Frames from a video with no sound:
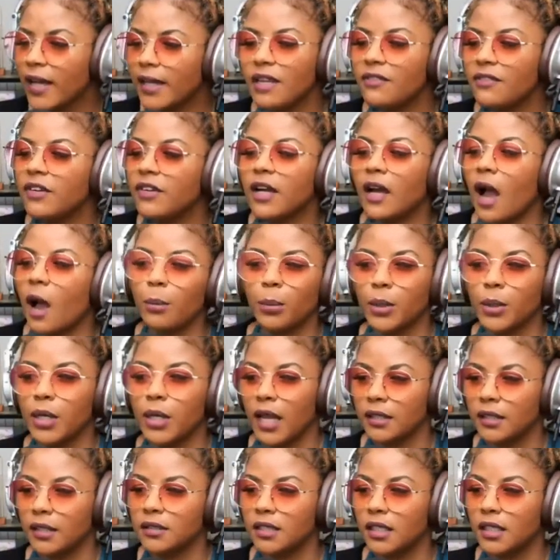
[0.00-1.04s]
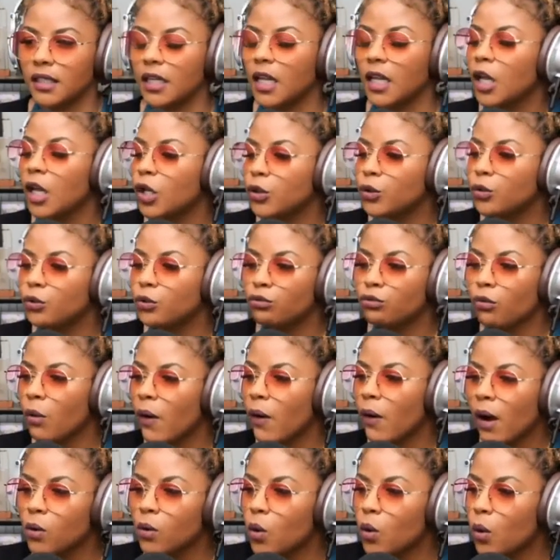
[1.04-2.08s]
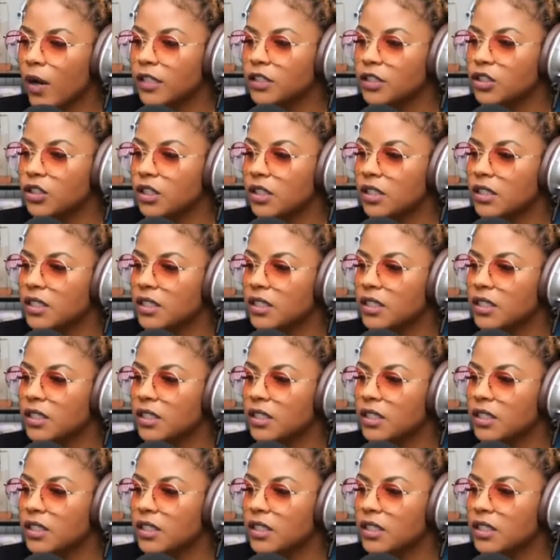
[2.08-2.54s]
comprehend it. You throw out questions